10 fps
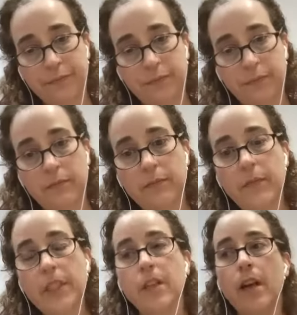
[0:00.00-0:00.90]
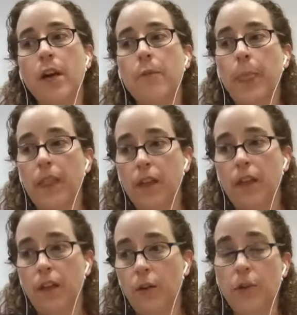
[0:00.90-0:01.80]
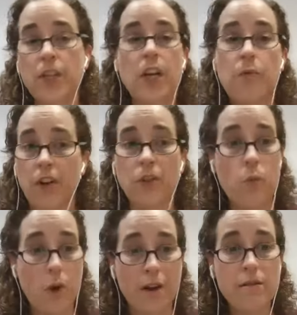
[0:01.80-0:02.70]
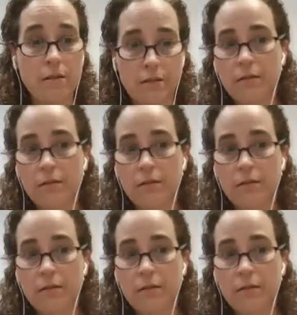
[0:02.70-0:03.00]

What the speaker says: We'd only provide one